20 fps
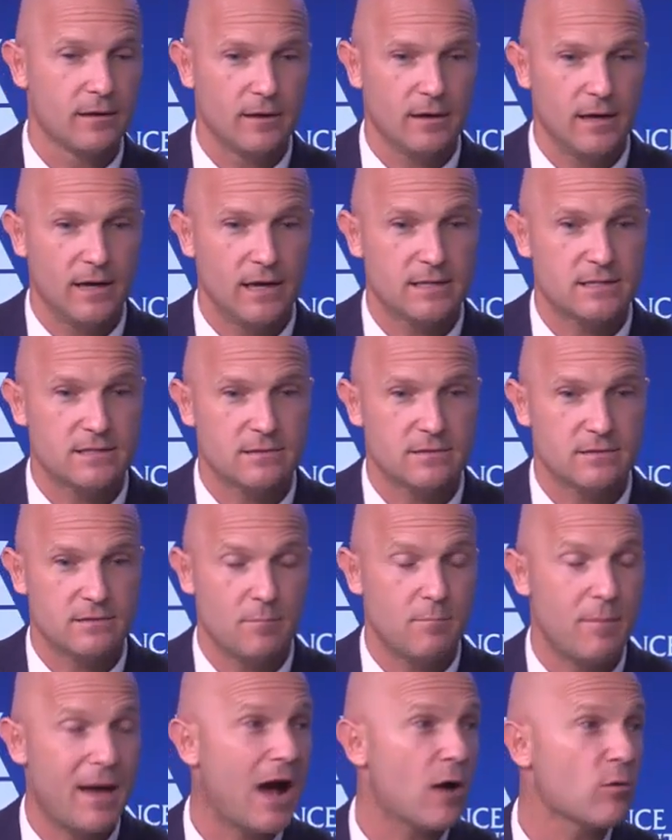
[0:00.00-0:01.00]
It's
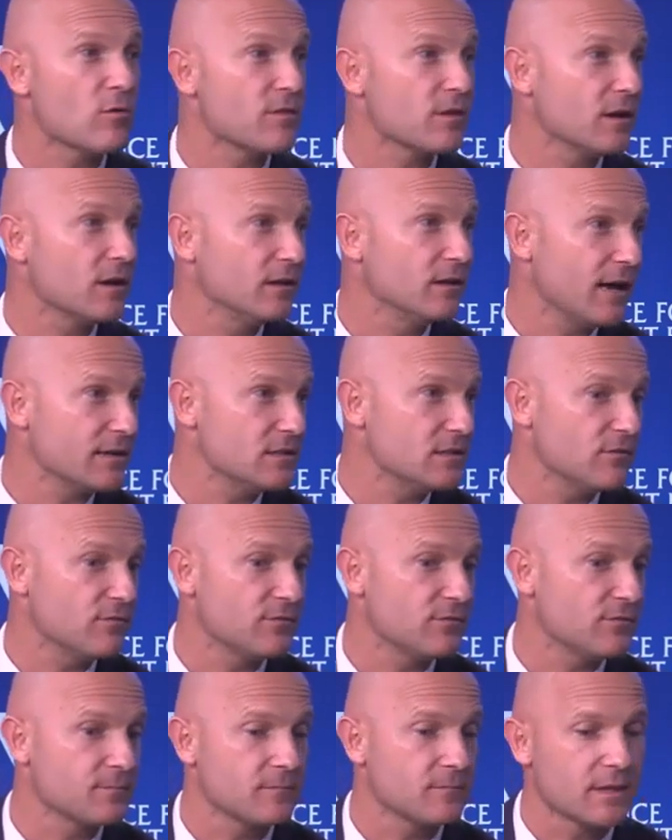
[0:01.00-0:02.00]
the power of the
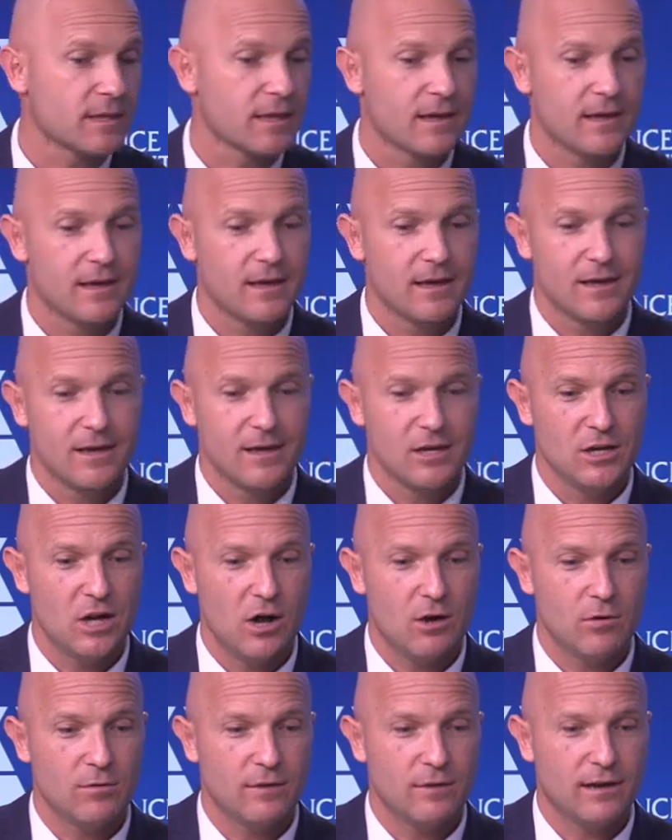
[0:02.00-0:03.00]
collective. You
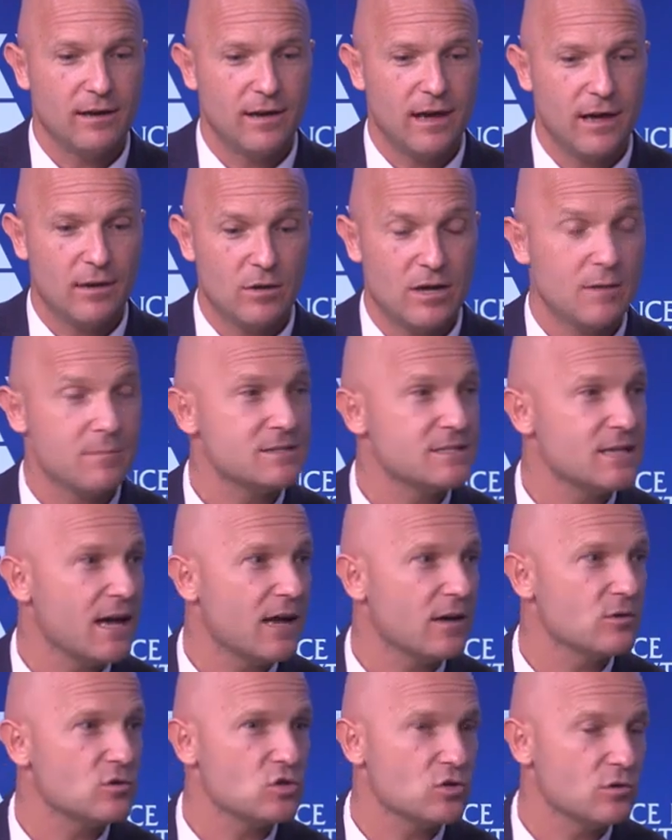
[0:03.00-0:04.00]
know, and it comes
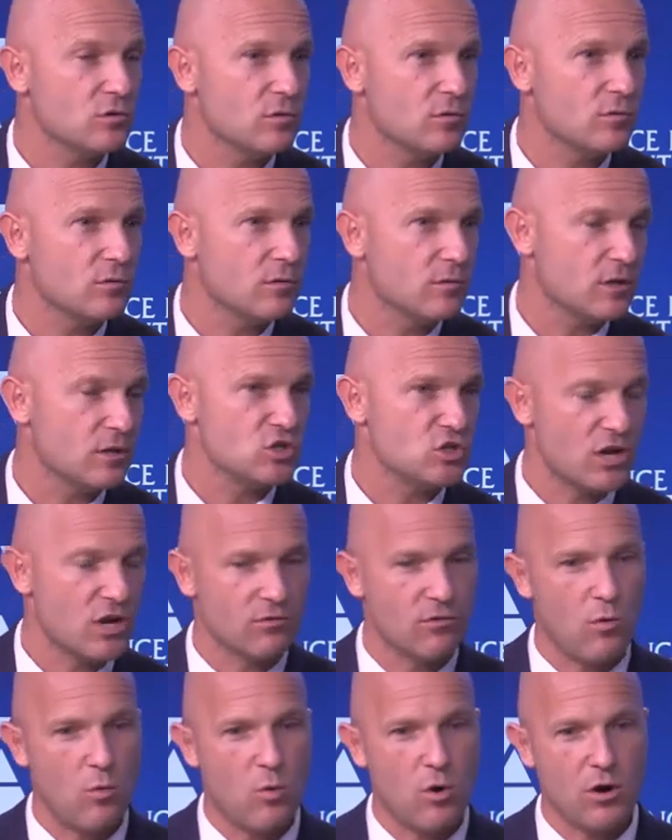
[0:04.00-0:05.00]
down to the
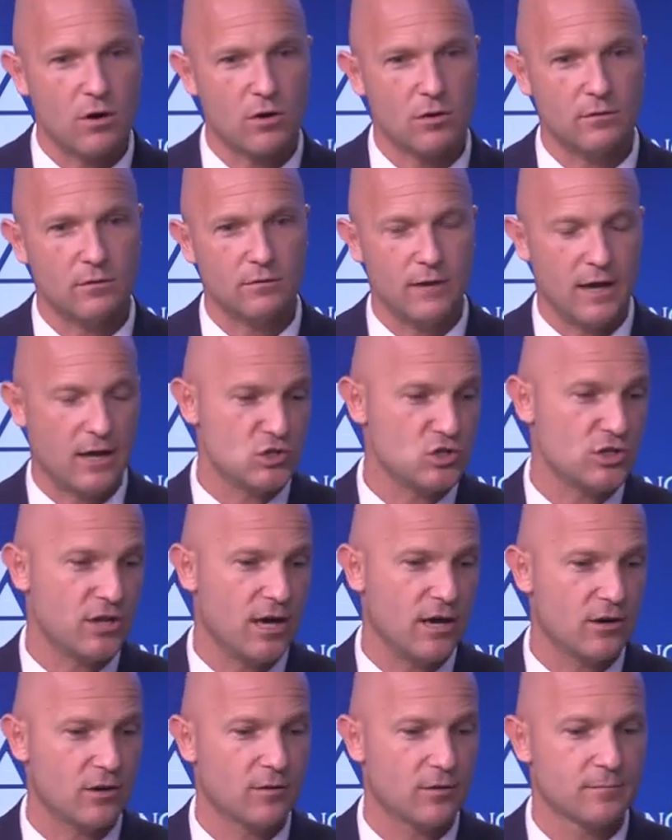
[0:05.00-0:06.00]
general word
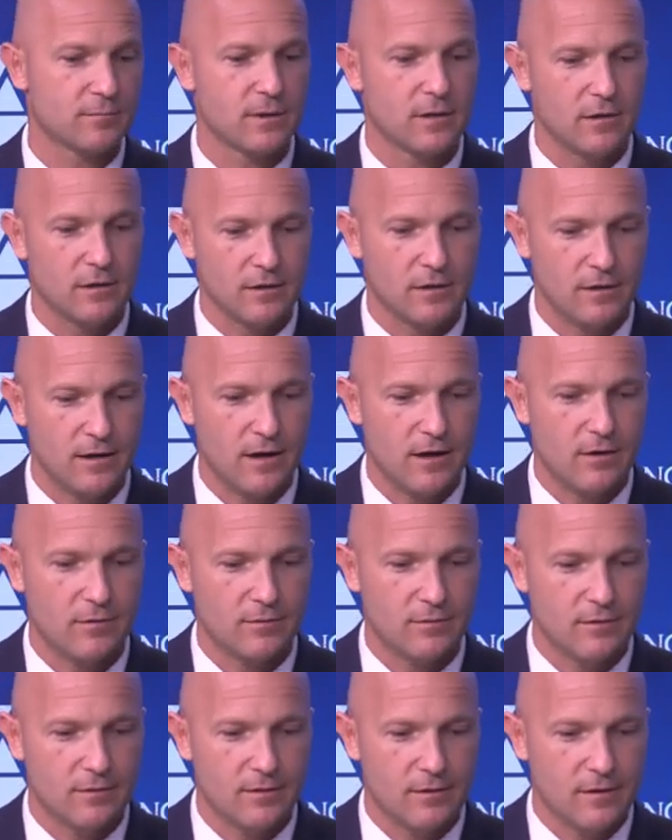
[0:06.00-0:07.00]
educator. You know,